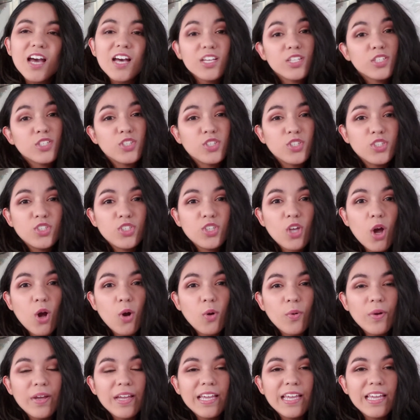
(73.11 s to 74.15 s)

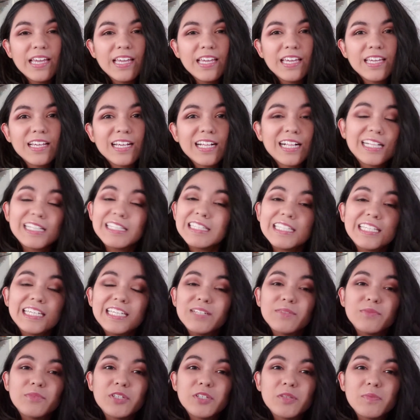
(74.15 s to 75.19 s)
sewing,
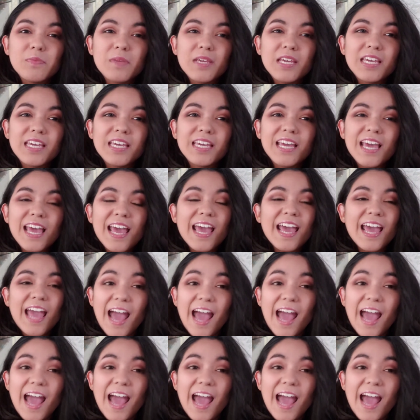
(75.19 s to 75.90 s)
clean with me,